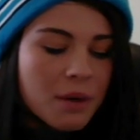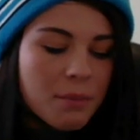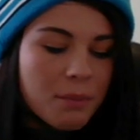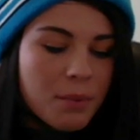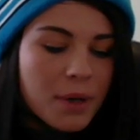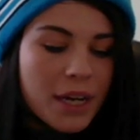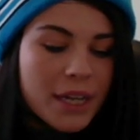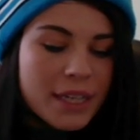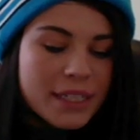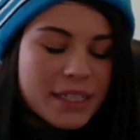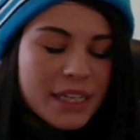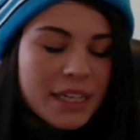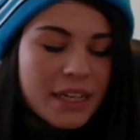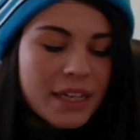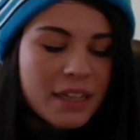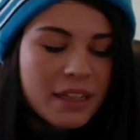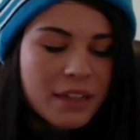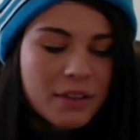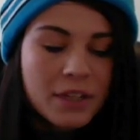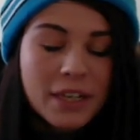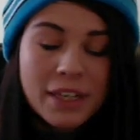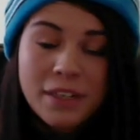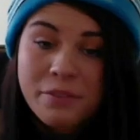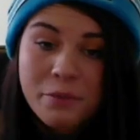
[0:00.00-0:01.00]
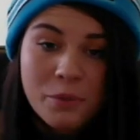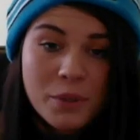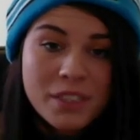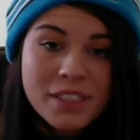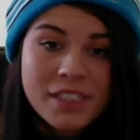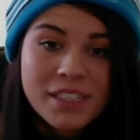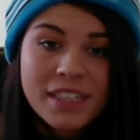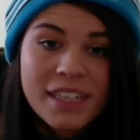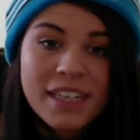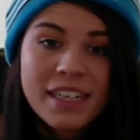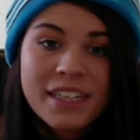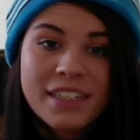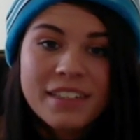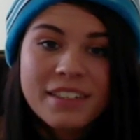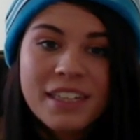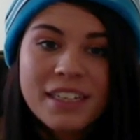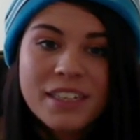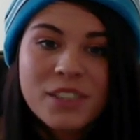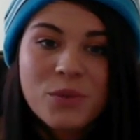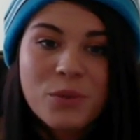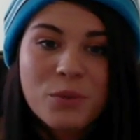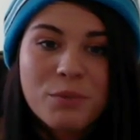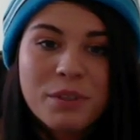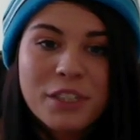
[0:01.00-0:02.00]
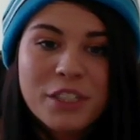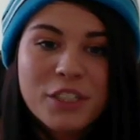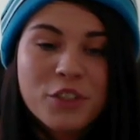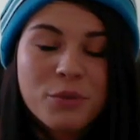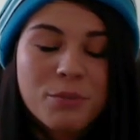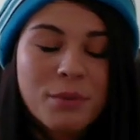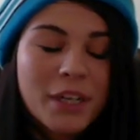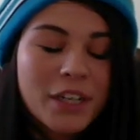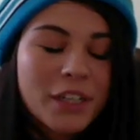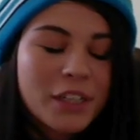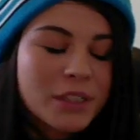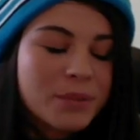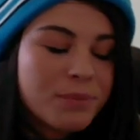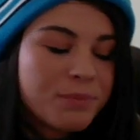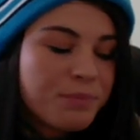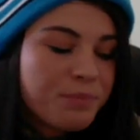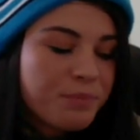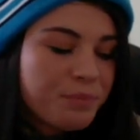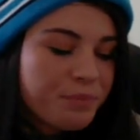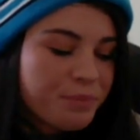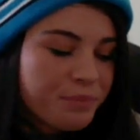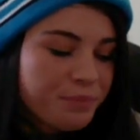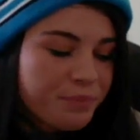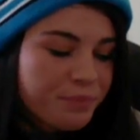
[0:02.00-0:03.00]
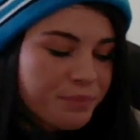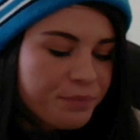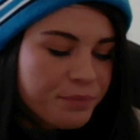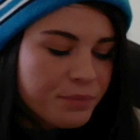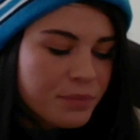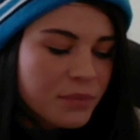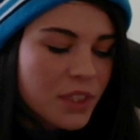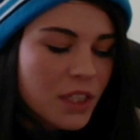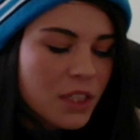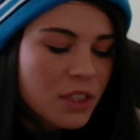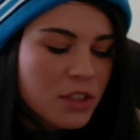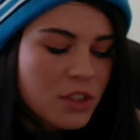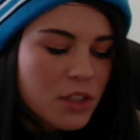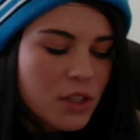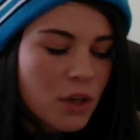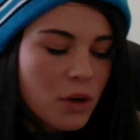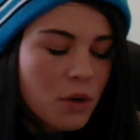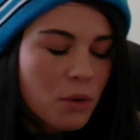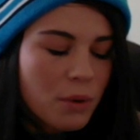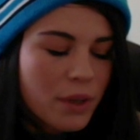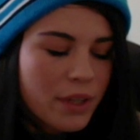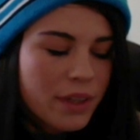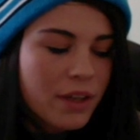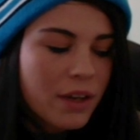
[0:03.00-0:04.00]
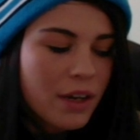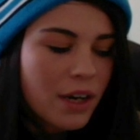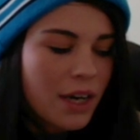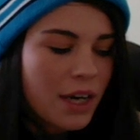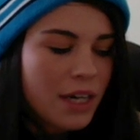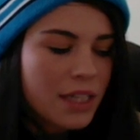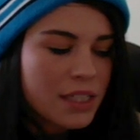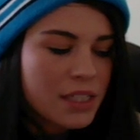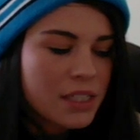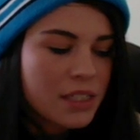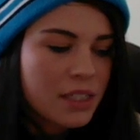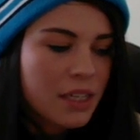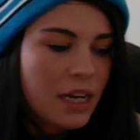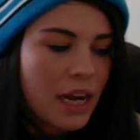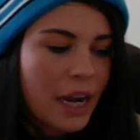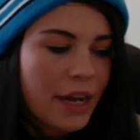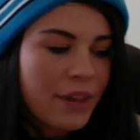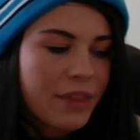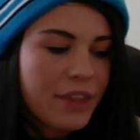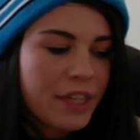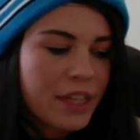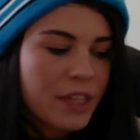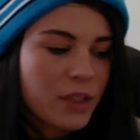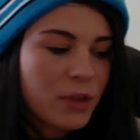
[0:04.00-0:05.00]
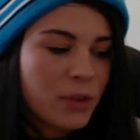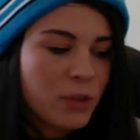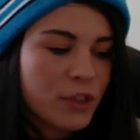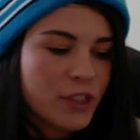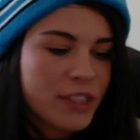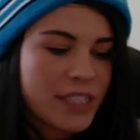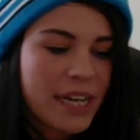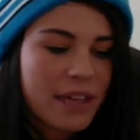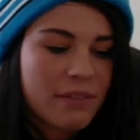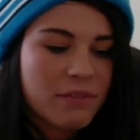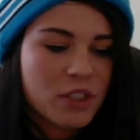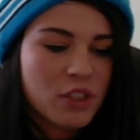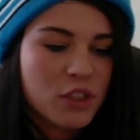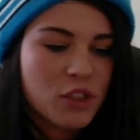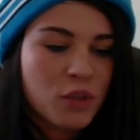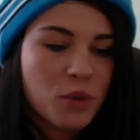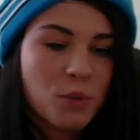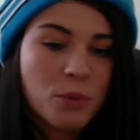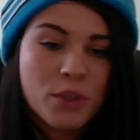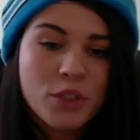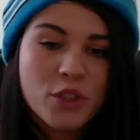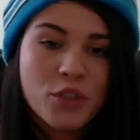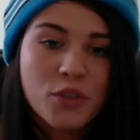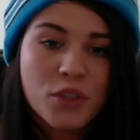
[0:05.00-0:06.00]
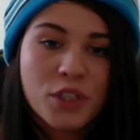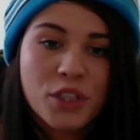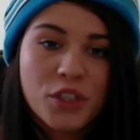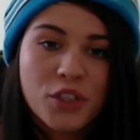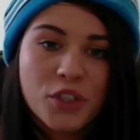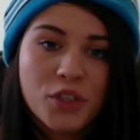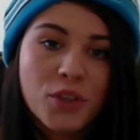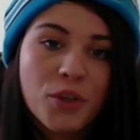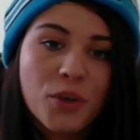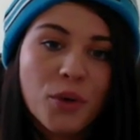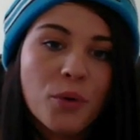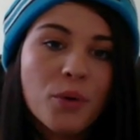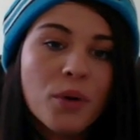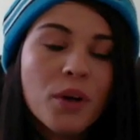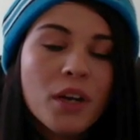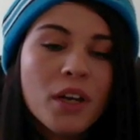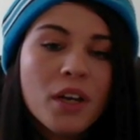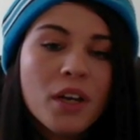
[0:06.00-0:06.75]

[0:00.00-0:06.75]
But once again, that's what makes you better. So with cost, I think you just have to do what you can do.